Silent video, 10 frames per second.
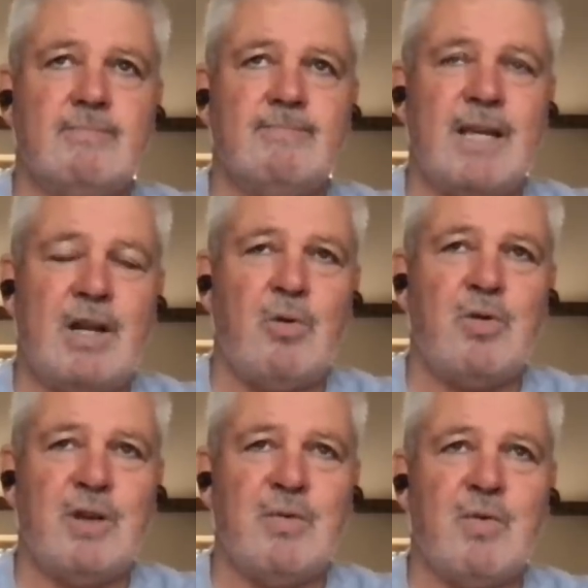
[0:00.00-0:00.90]
that whole
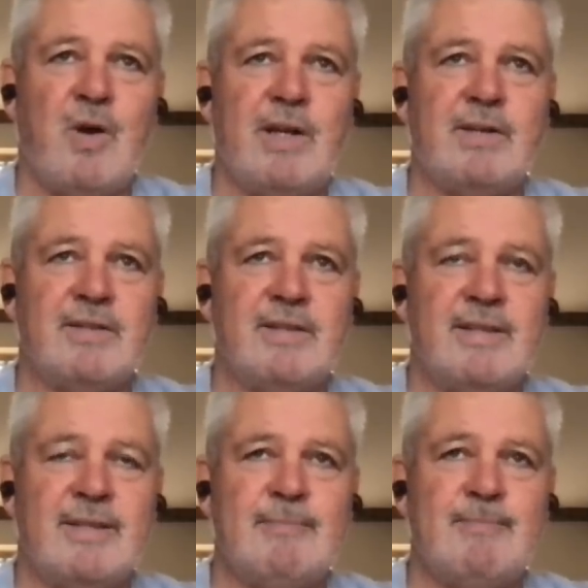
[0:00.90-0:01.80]
thing right.
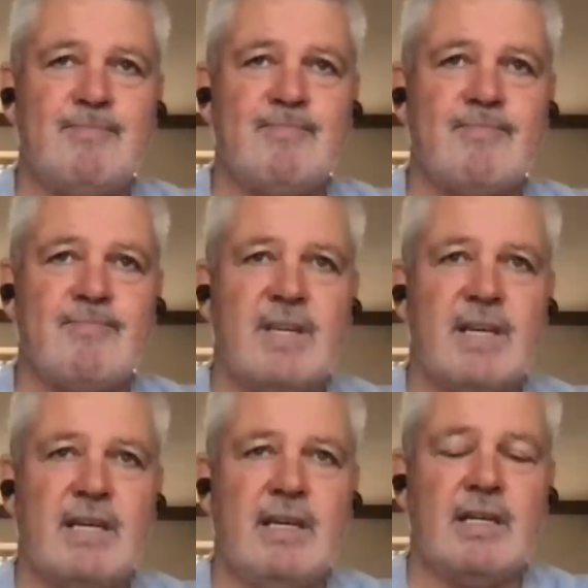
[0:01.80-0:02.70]
Um,
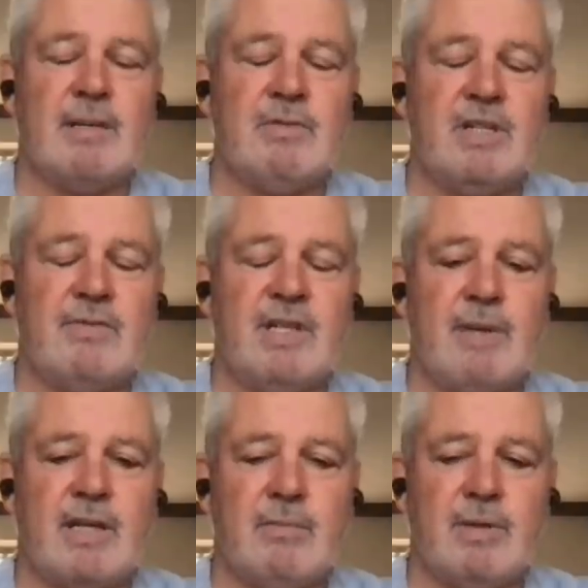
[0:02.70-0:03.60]
you know, can definitely
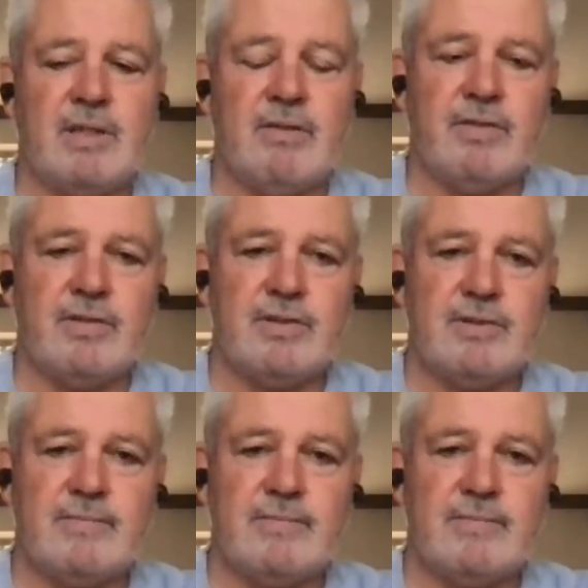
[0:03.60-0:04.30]
make a big difference.